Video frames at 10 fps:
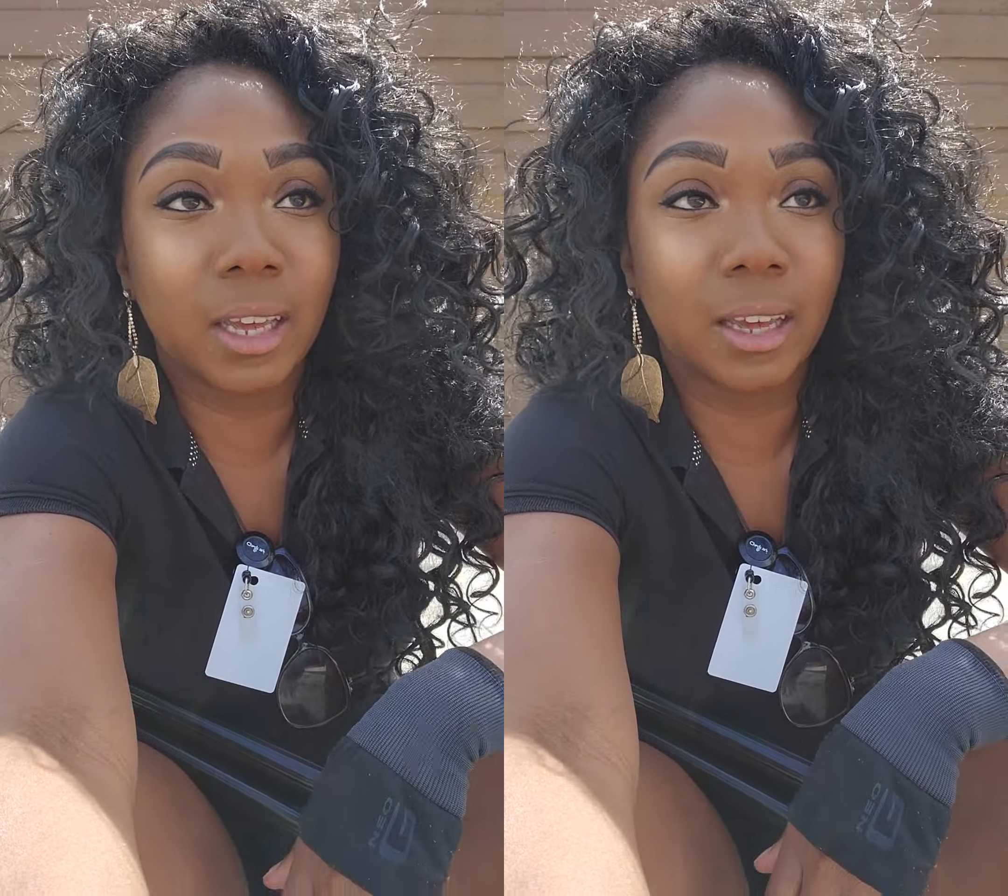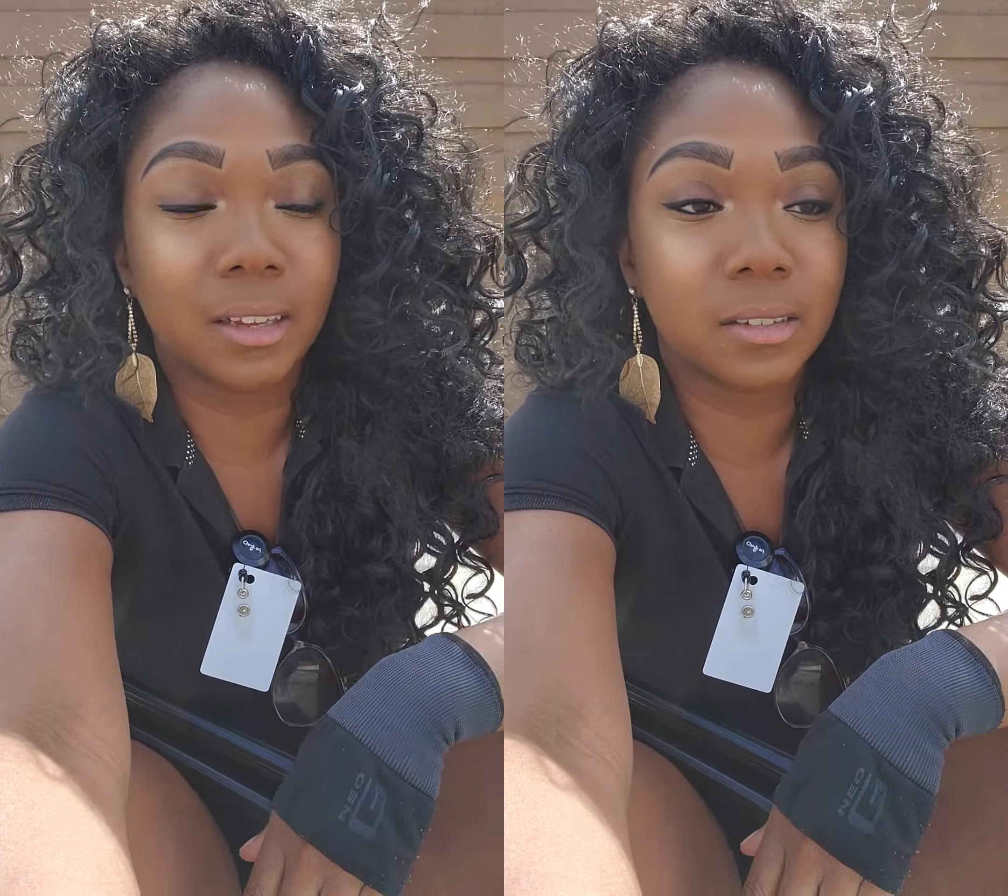
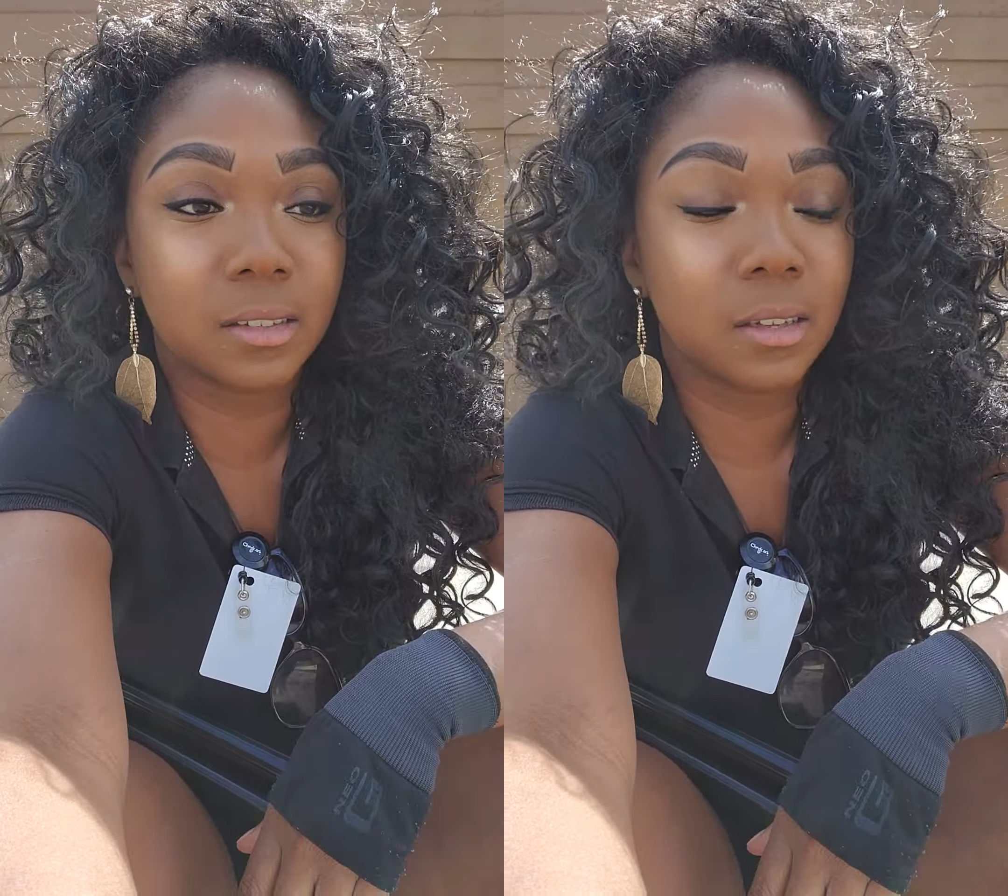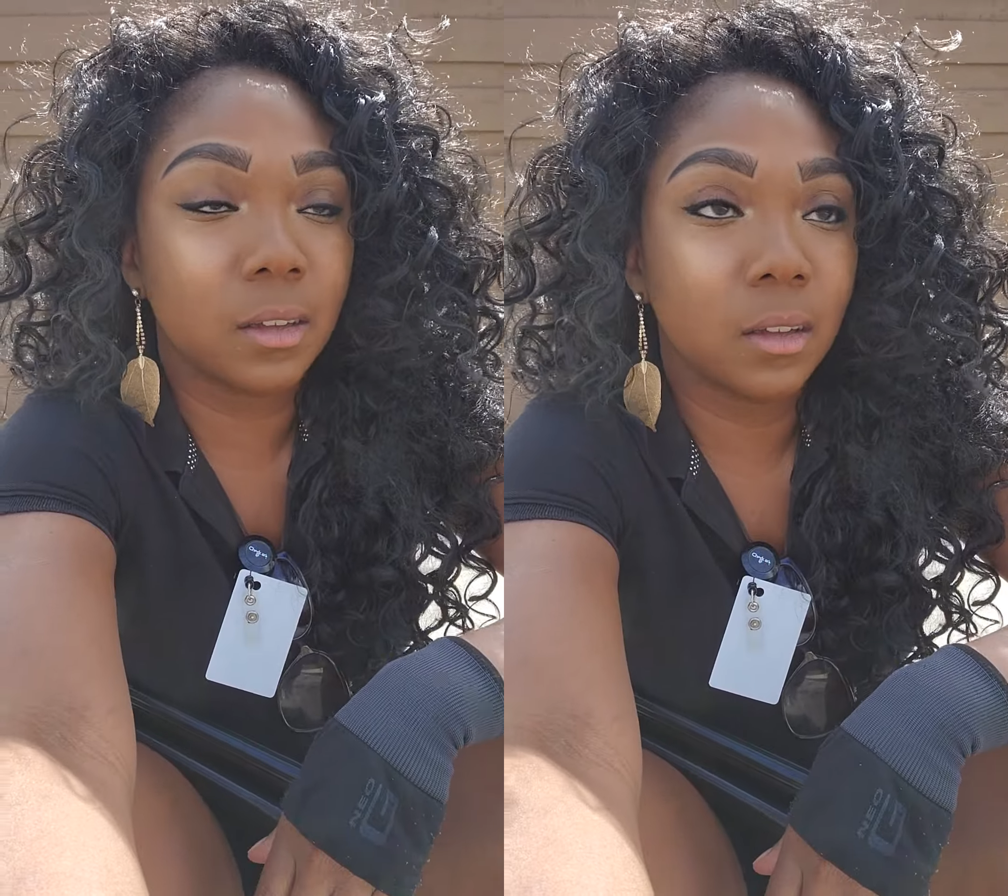
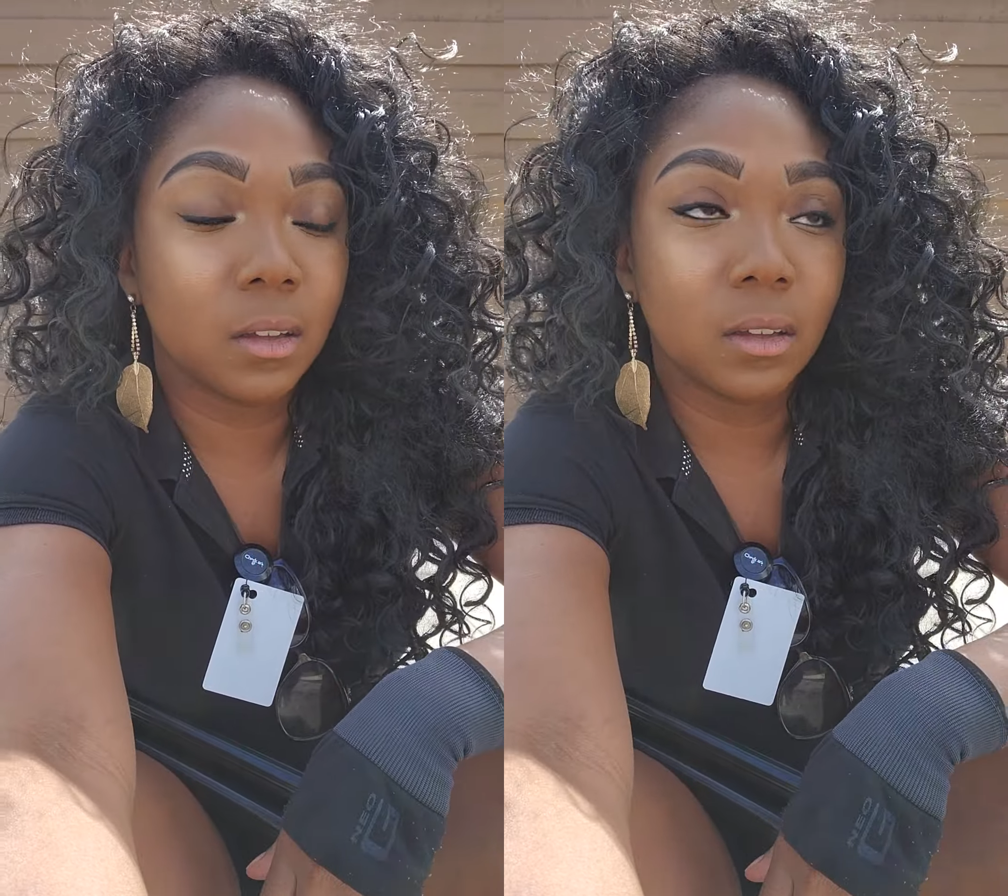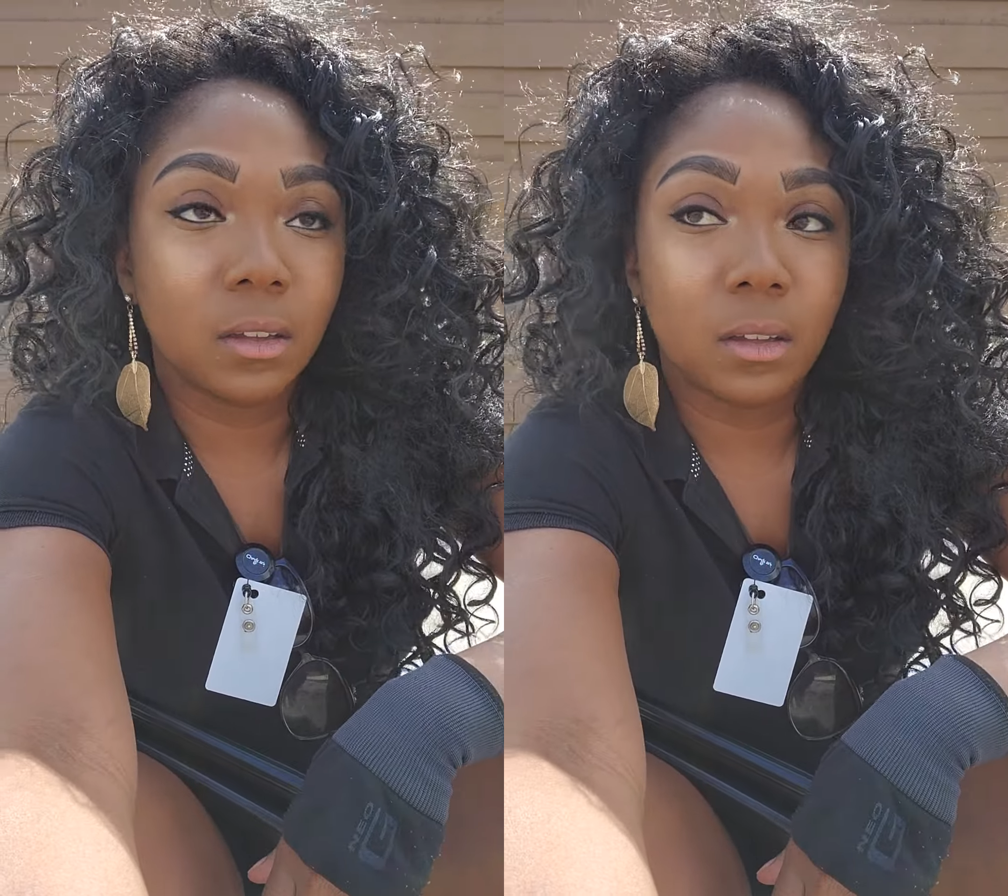kids.
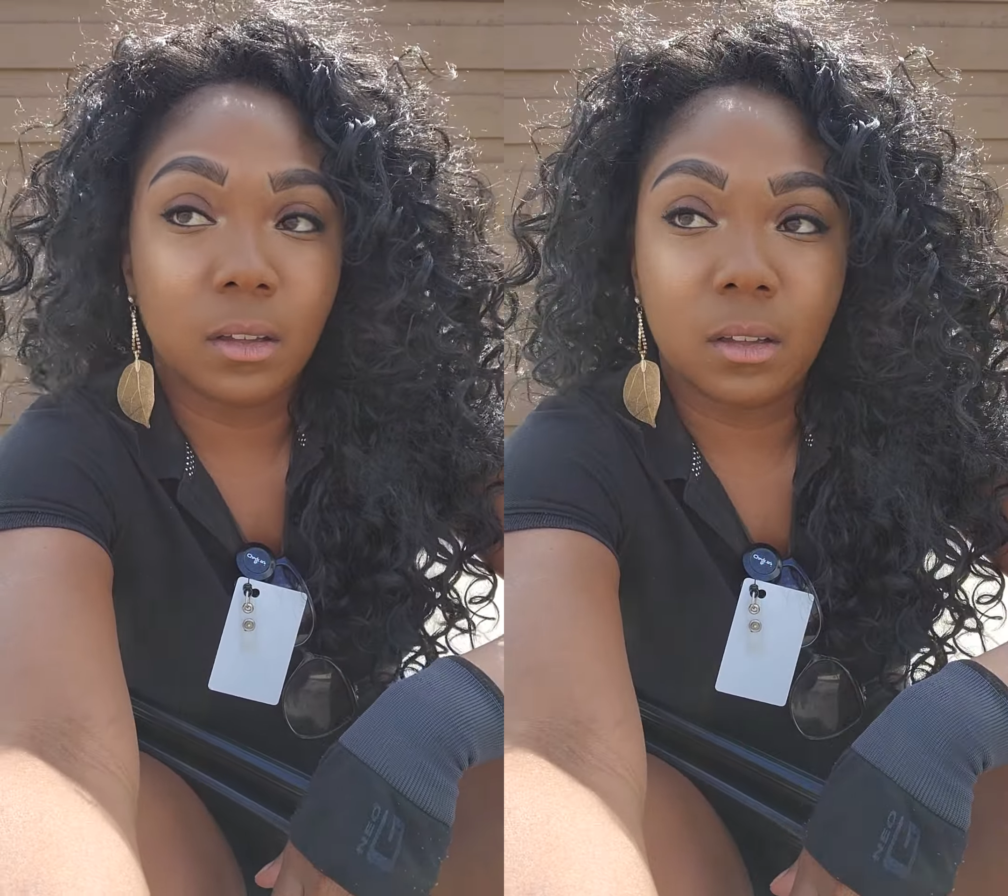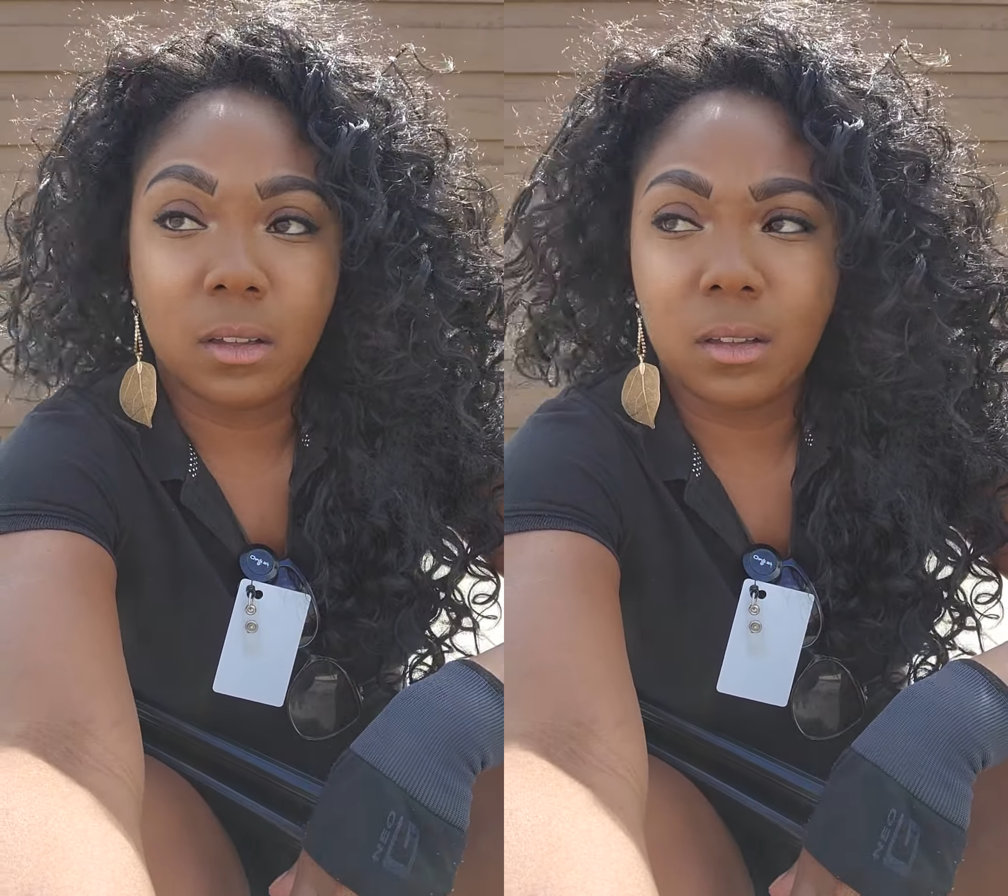
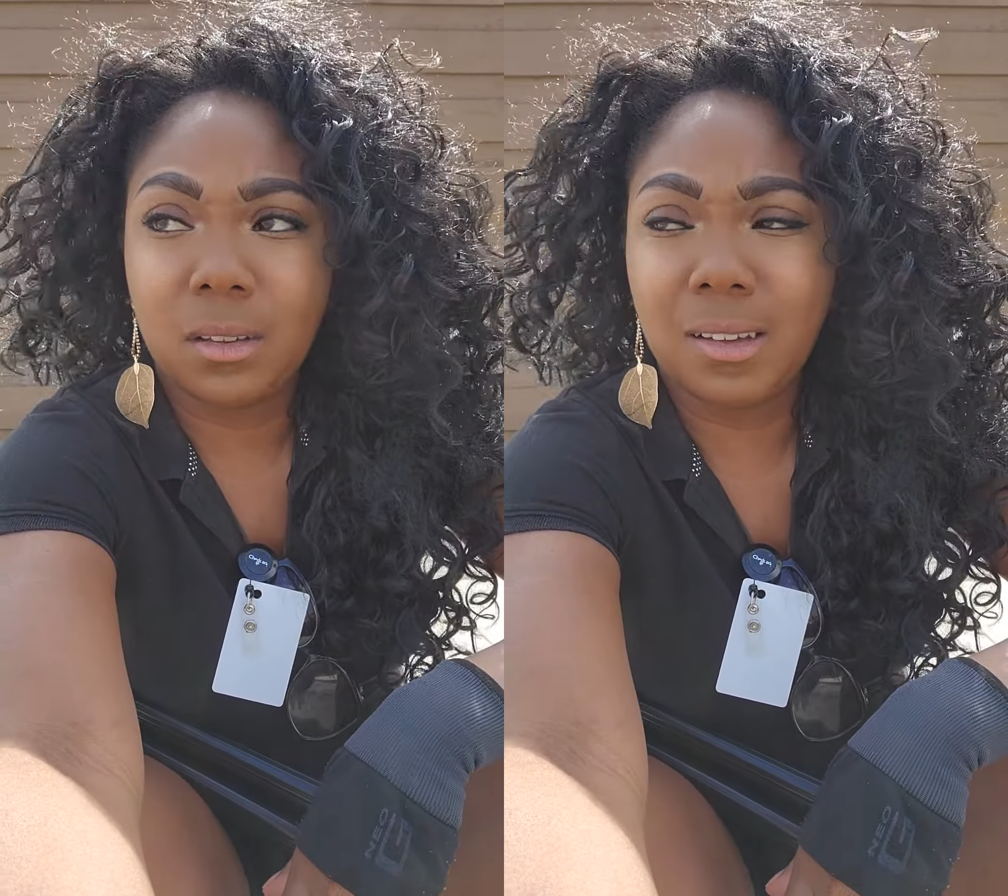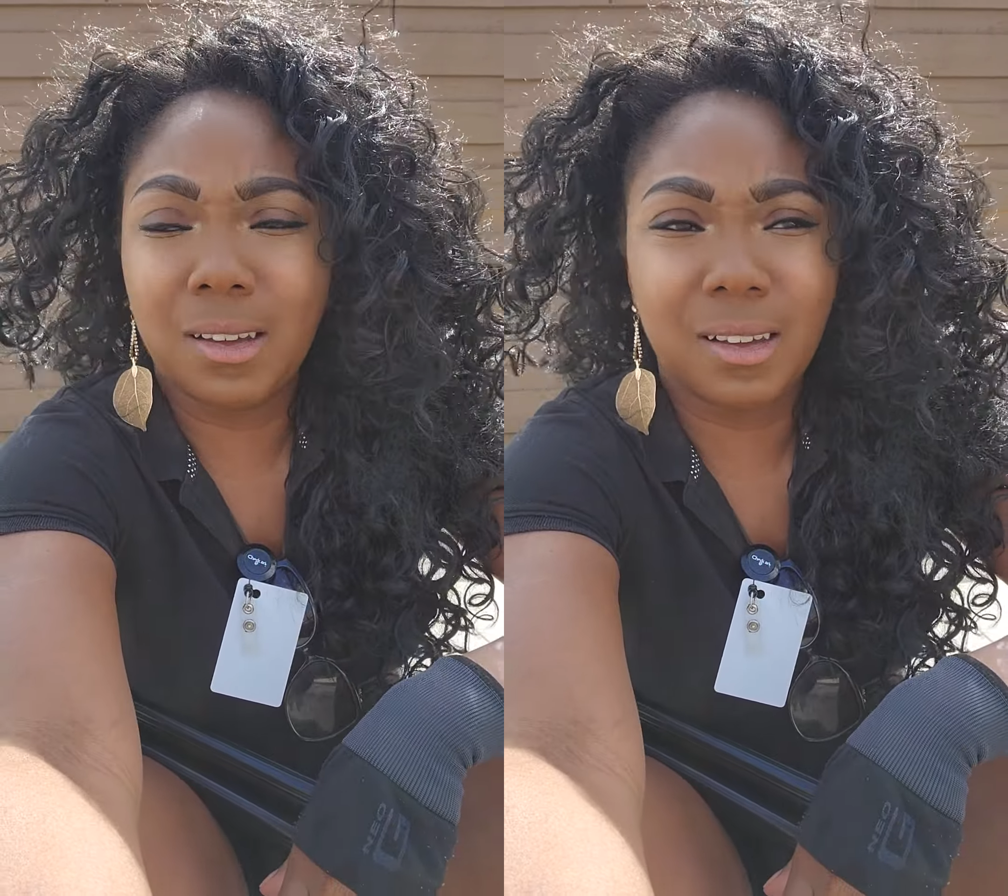
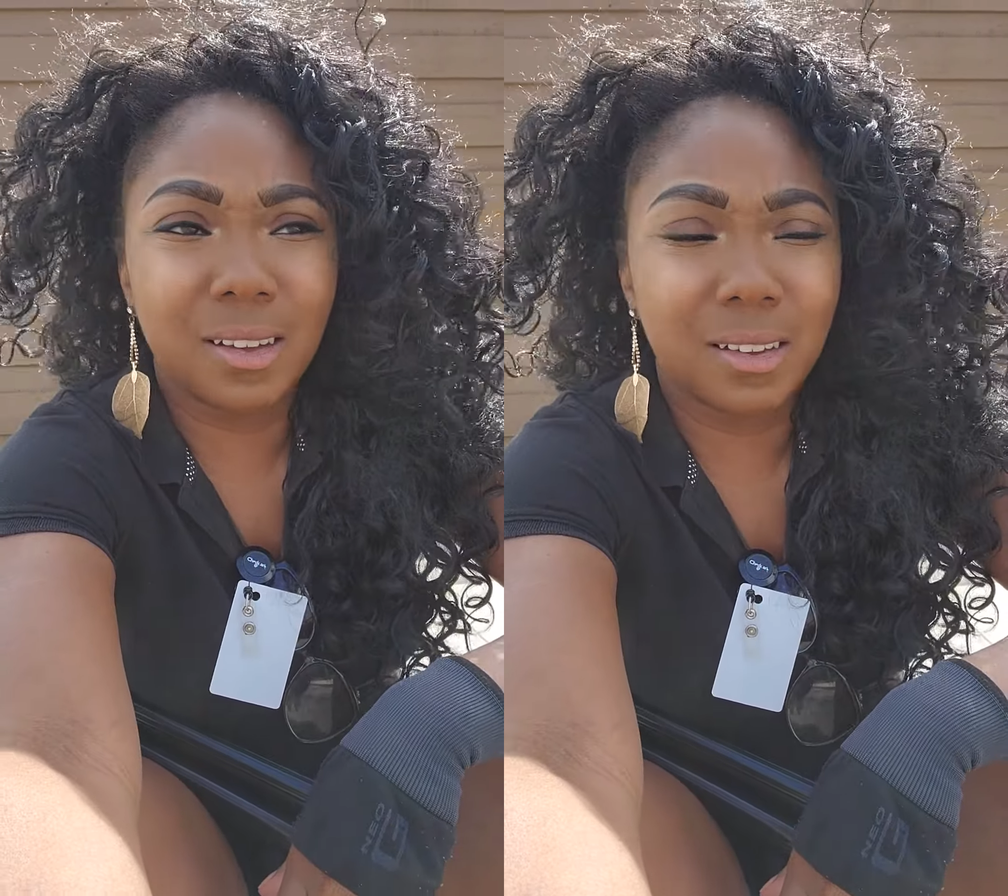God.